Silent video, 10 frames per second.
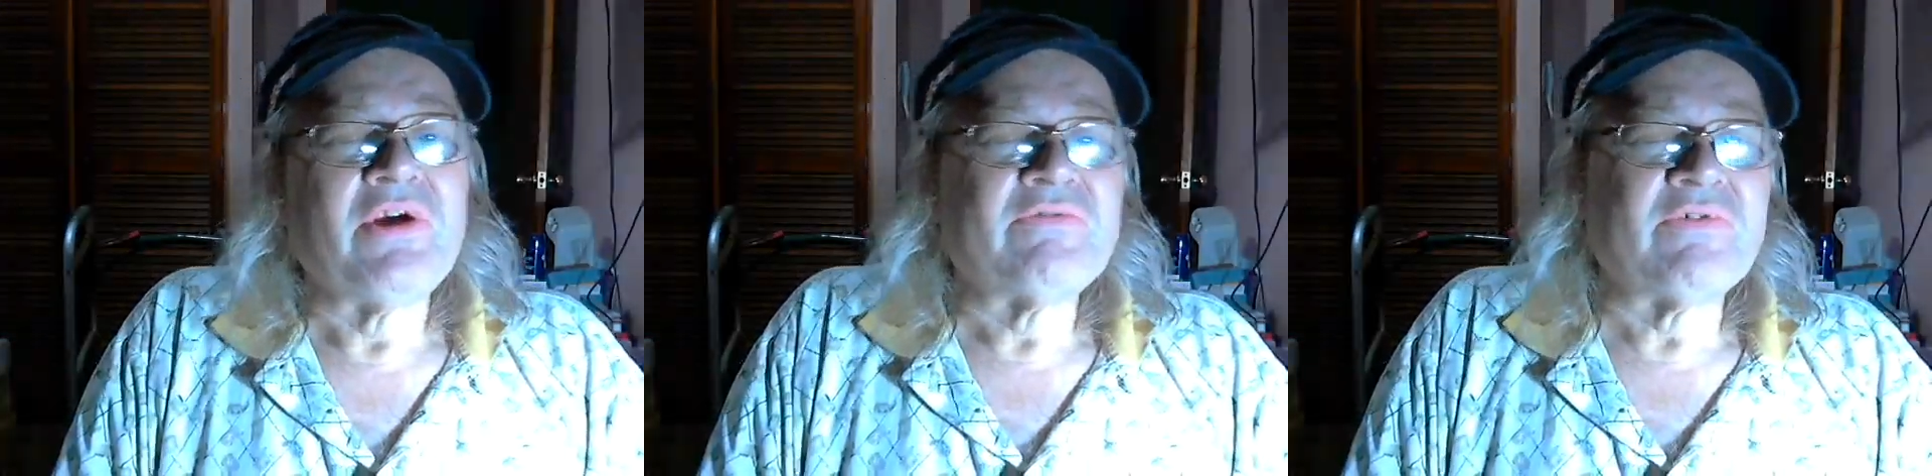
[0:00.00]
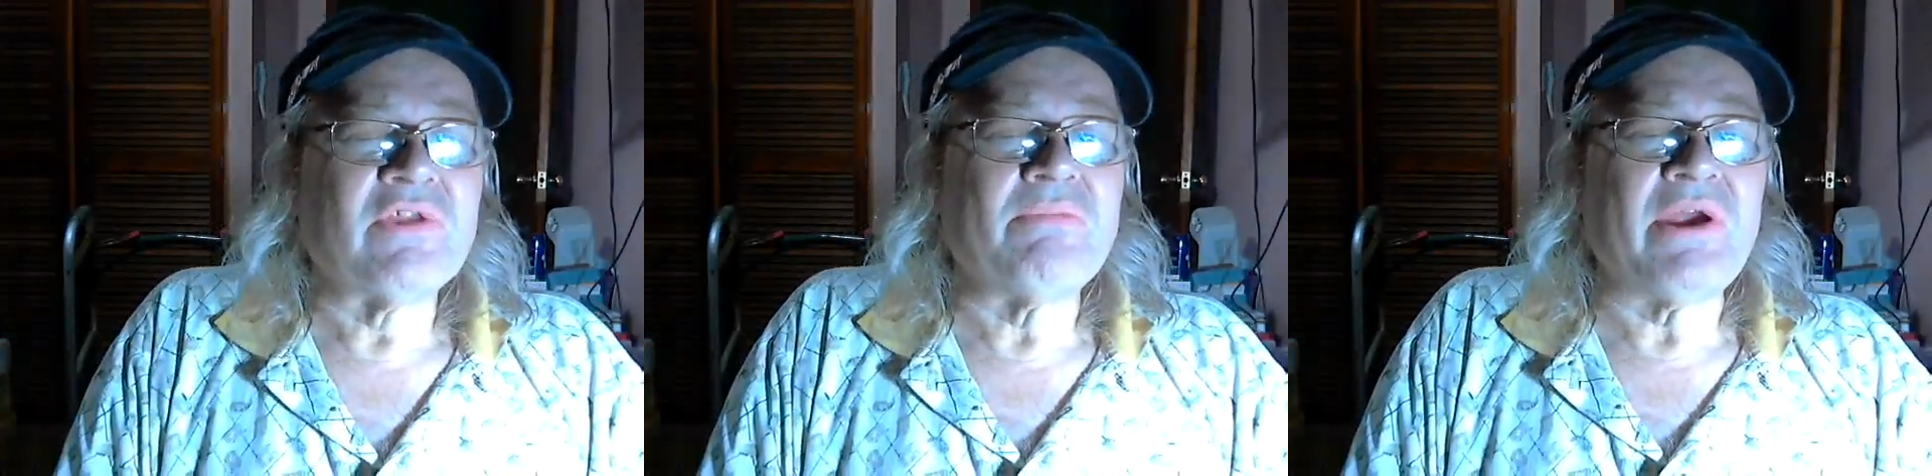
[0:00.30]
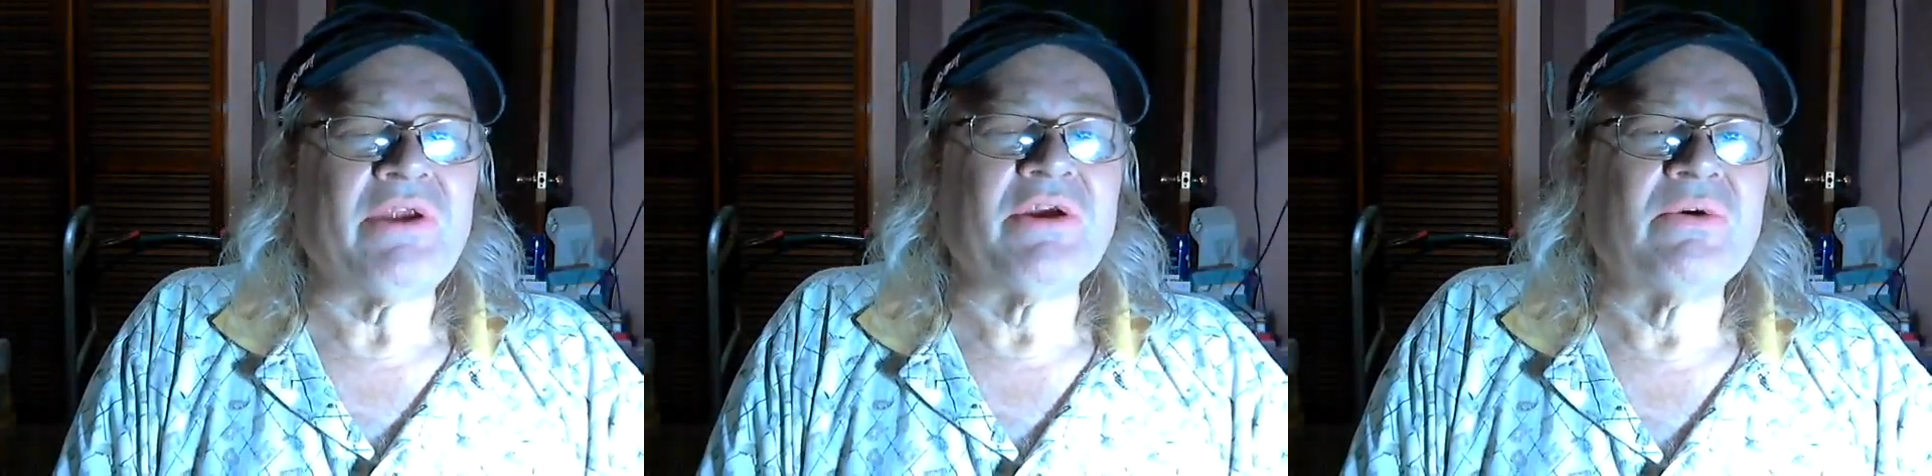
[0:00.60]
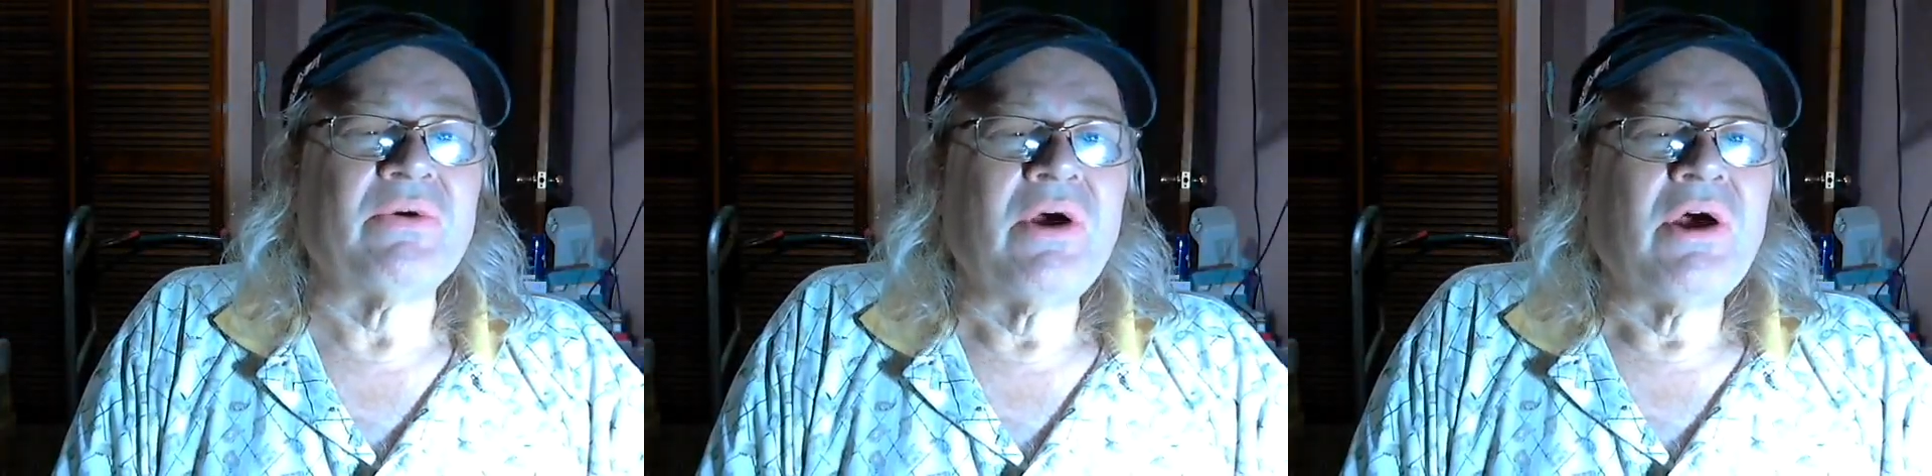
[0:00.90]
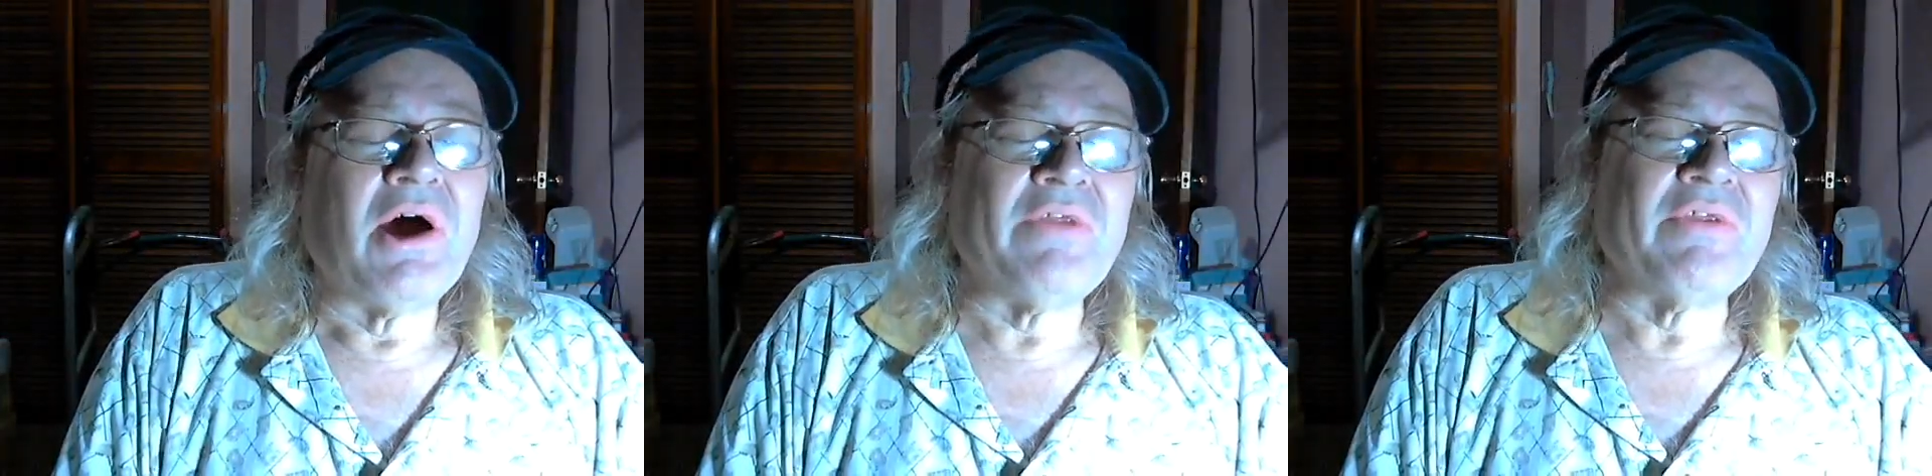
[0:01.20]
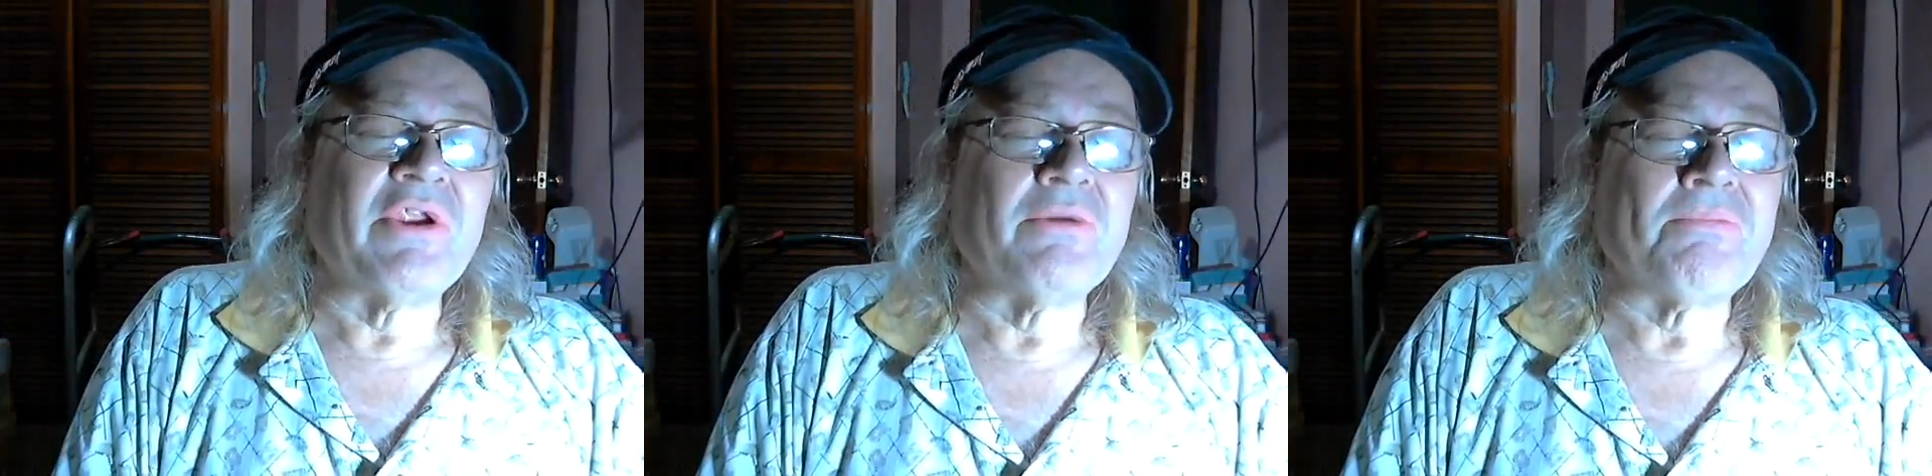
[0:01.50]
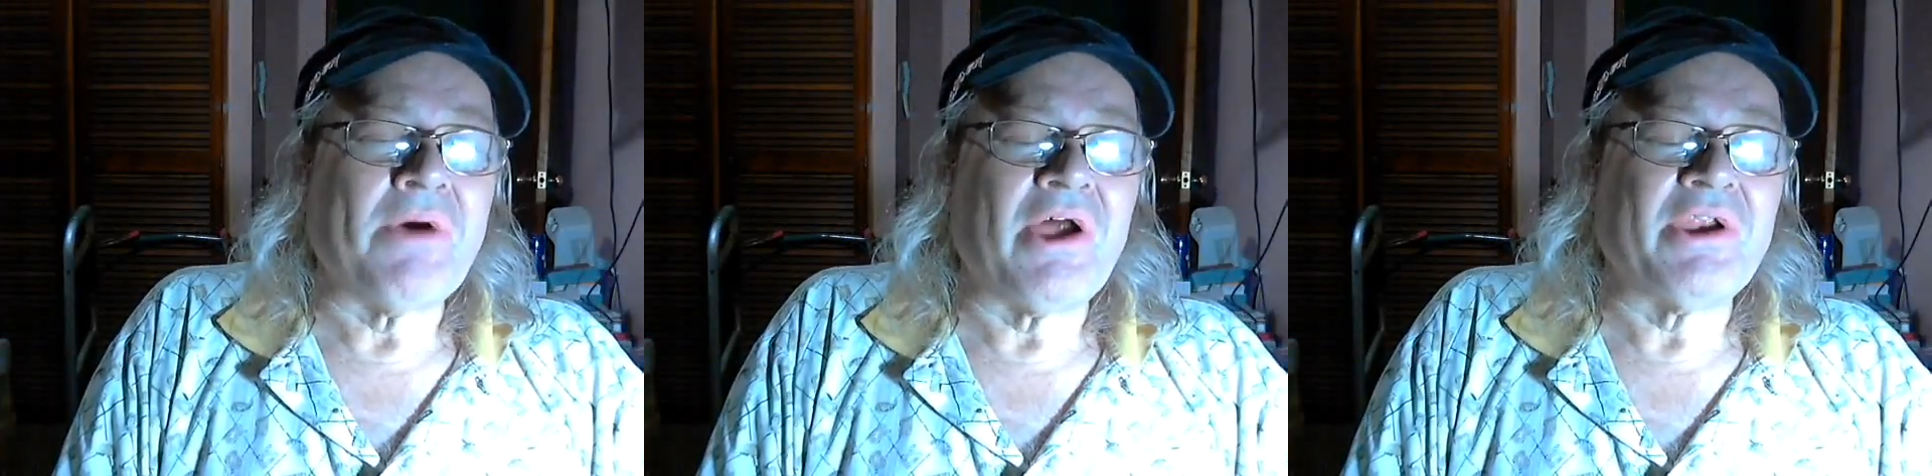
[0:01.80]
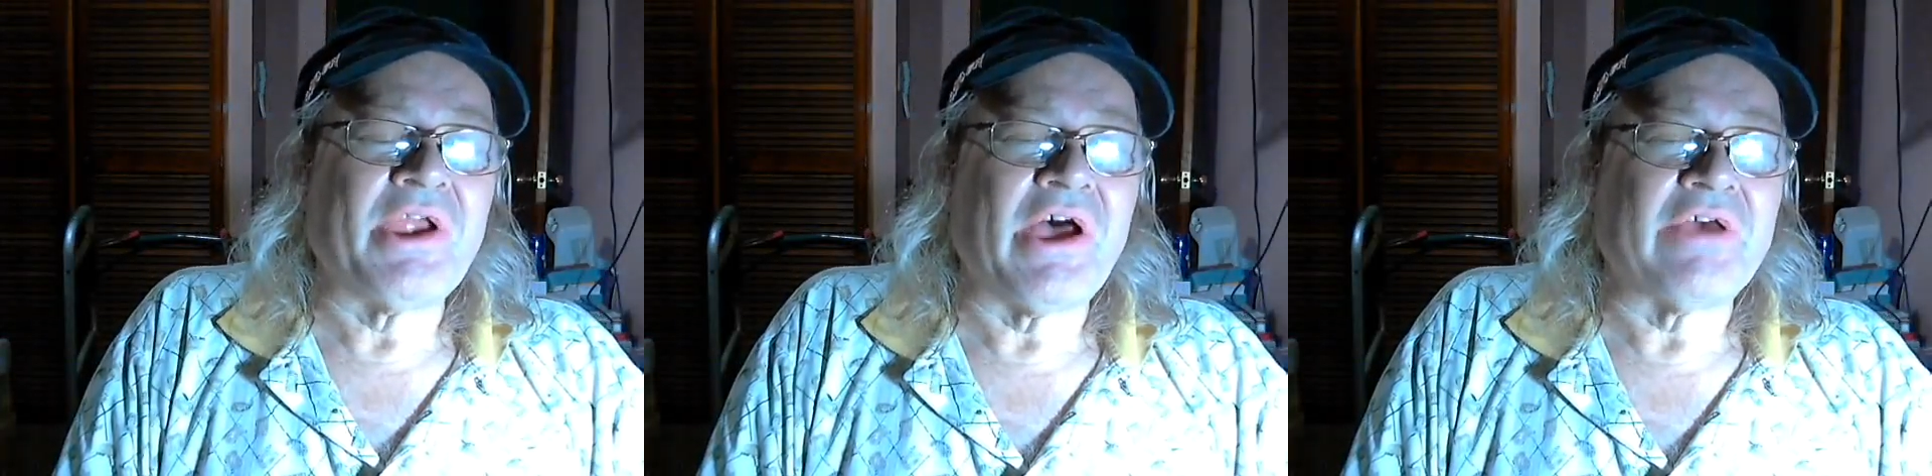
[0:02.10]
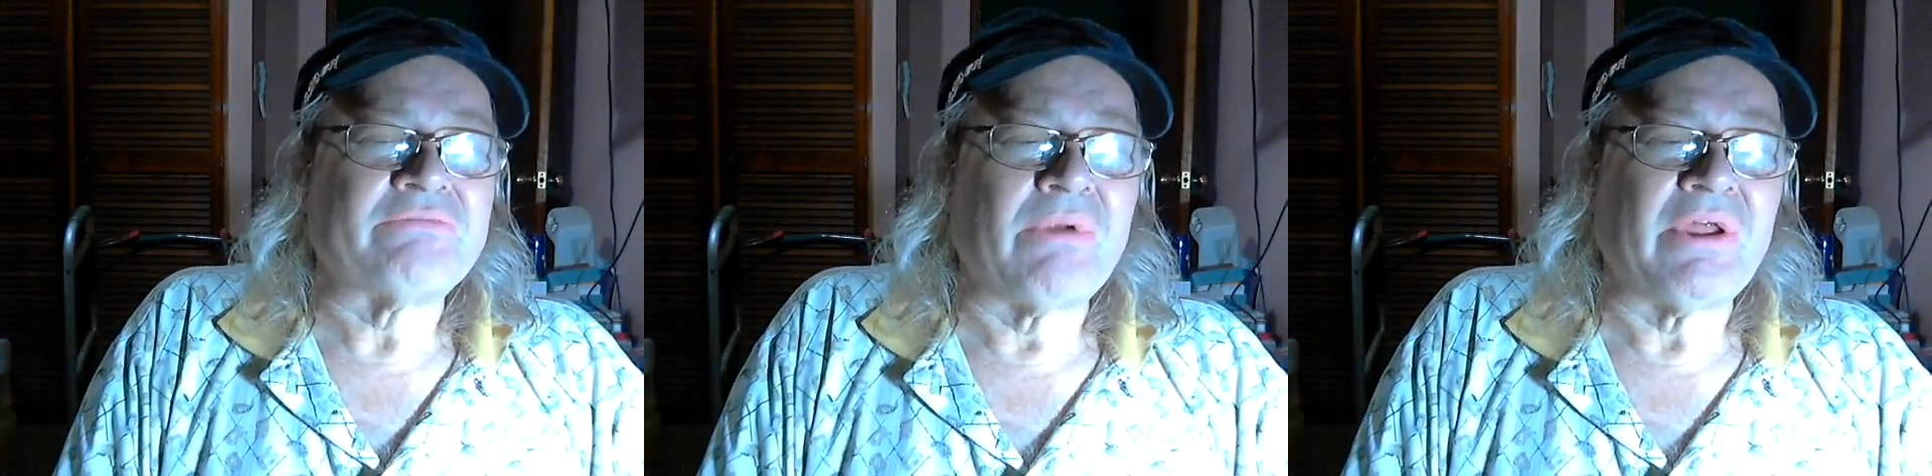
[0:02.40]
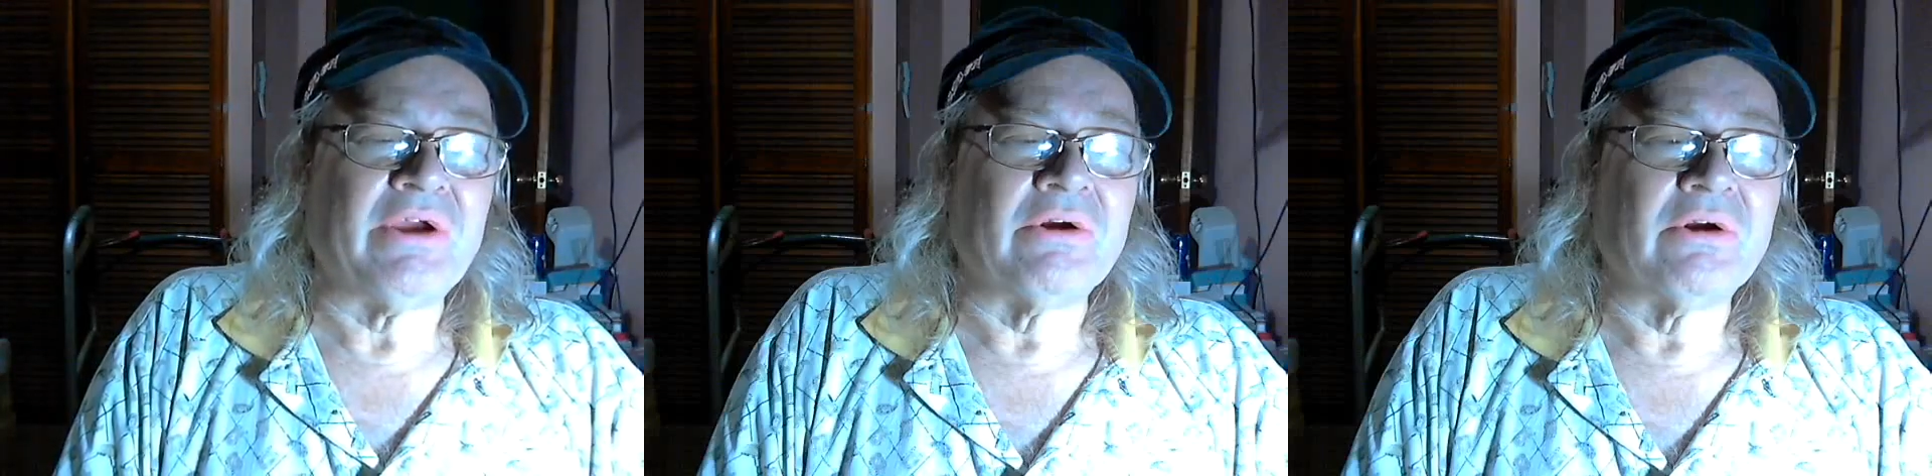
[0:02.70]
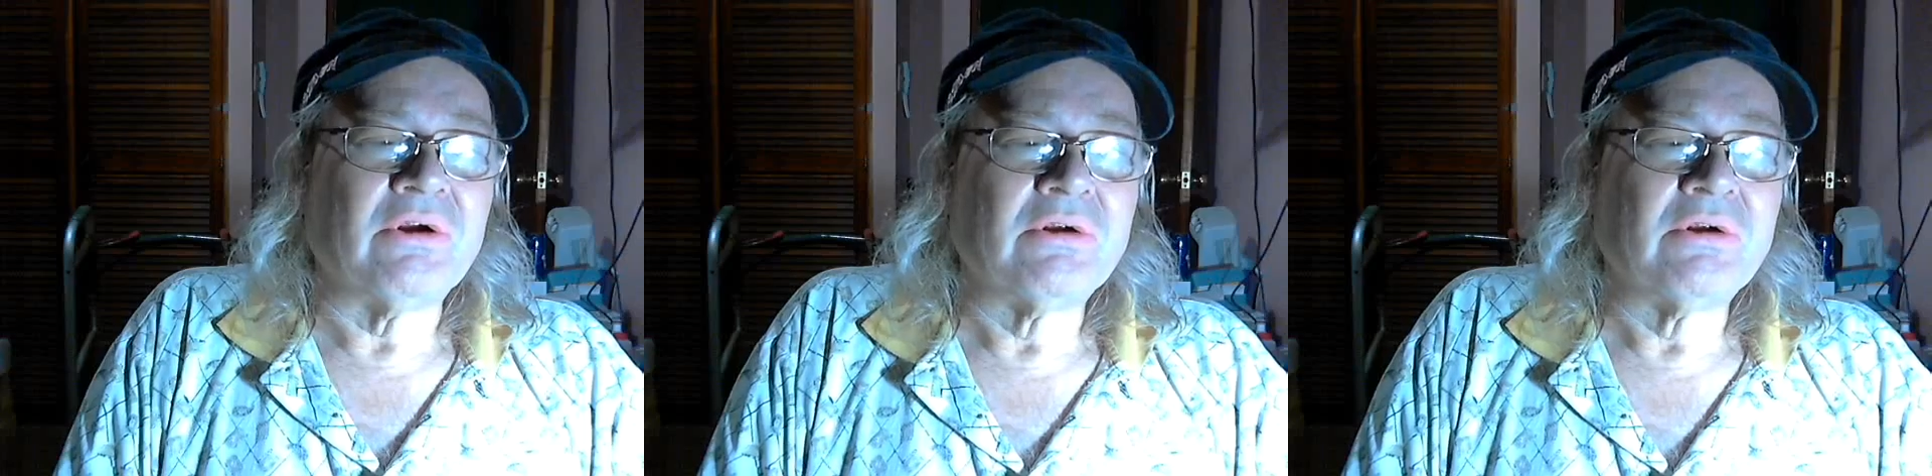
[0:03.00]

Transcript: from the menu on the little podcast player.